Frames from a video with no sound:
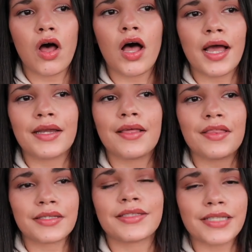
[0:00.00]
on
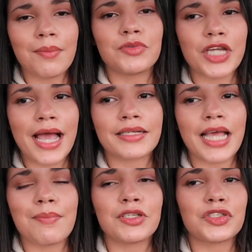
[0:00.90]
this subject.
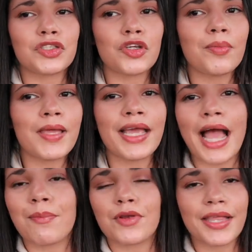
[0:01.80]
I'm assuming
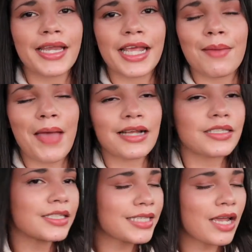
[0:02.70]
I'm relating it back
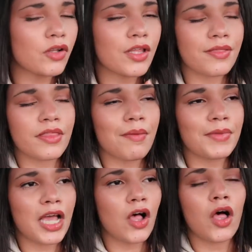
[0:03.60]
to the title and
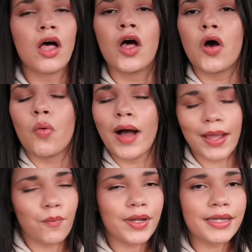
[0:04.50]
thumbnail.
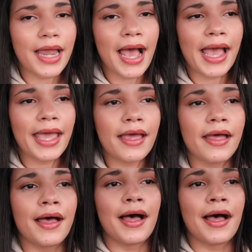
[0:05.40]
Why wouldn't I?